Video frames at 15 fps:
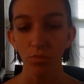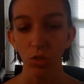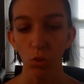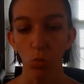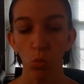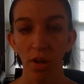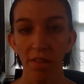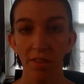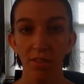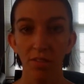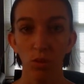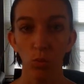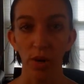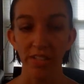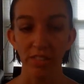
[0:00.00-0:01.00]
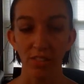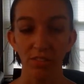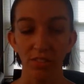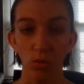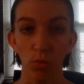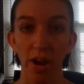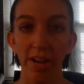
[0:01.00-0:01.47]
What the rest of
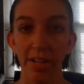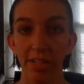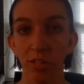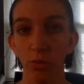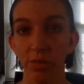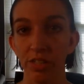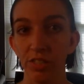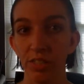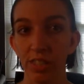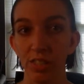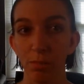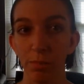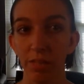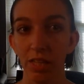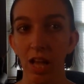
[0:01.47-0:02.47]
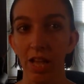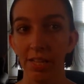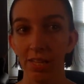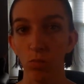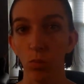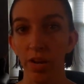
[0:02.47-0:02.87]
his writing career is going to be like, and